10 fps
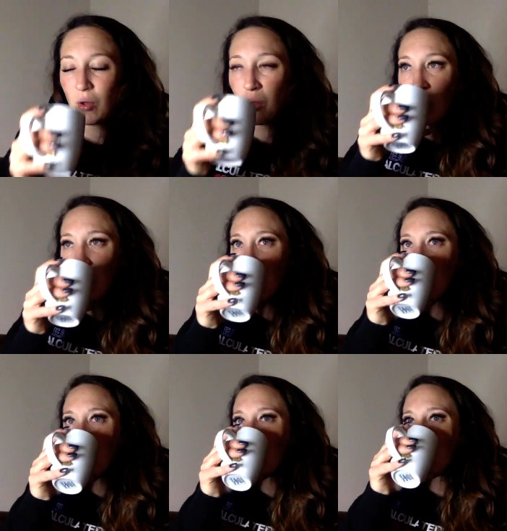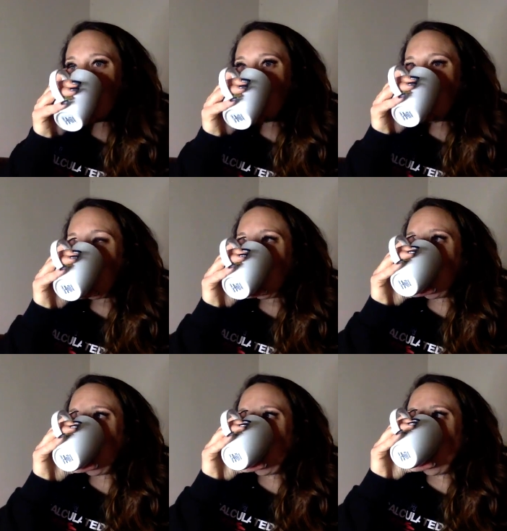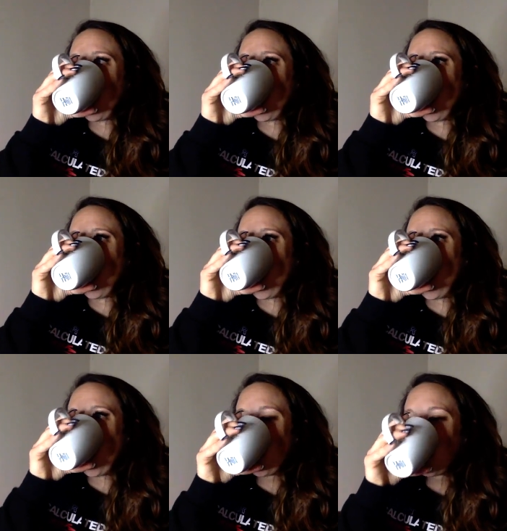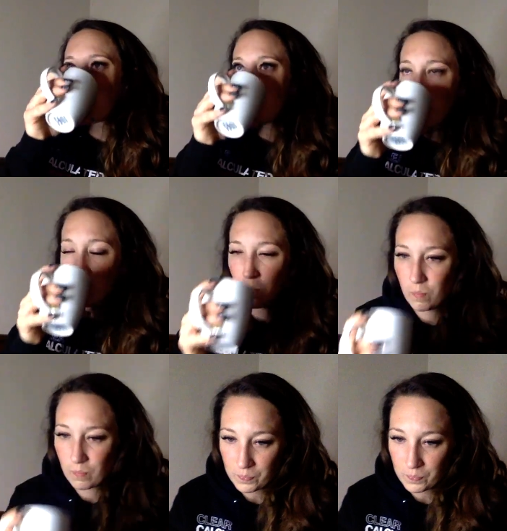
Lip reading: Nobody speaks.